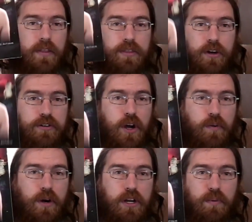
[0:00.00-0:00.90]
There's
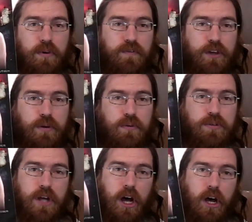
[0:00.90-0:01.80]
already
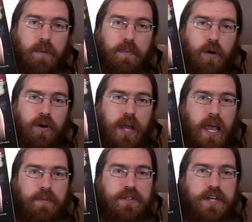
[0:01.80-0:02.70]
reviews up on
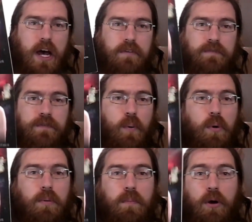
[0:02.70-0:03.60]
Amazon
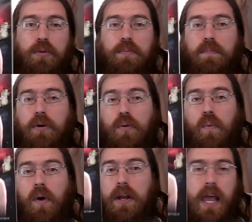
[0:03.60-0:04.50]
for both book
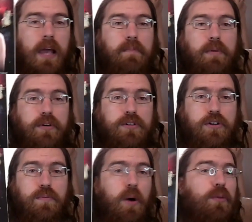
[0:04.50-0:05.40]
one and book
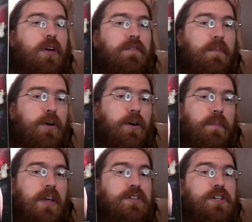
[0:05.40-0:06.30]
two. Both of them are
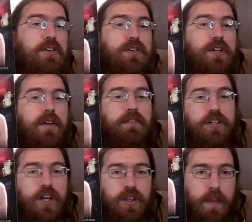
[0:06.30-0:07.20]
amazing. You should definitely
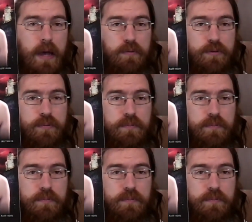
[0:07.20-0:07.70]
check them out.